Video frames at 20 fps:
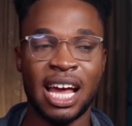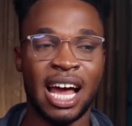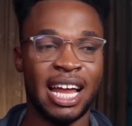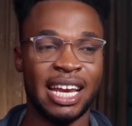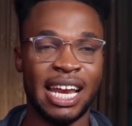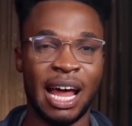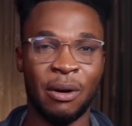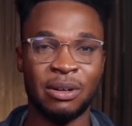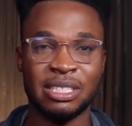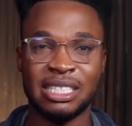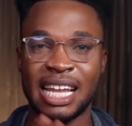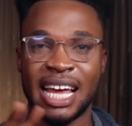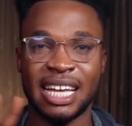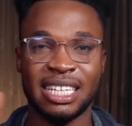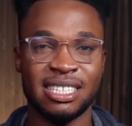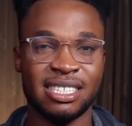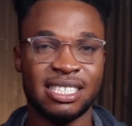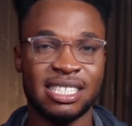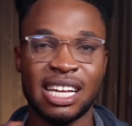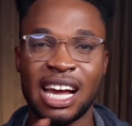And that was
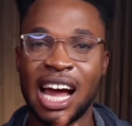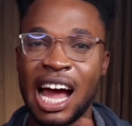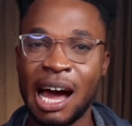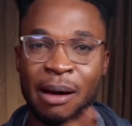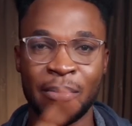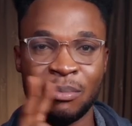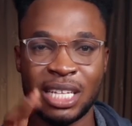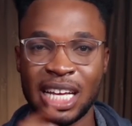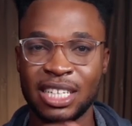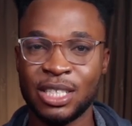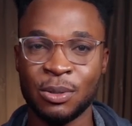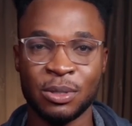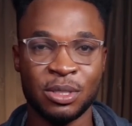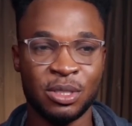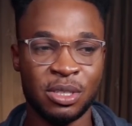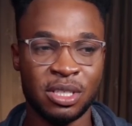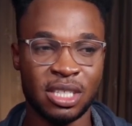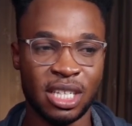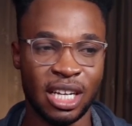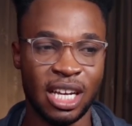like the scam that she
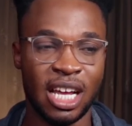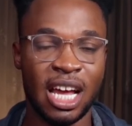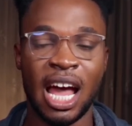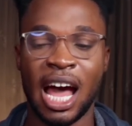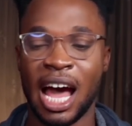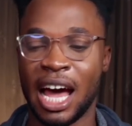was using.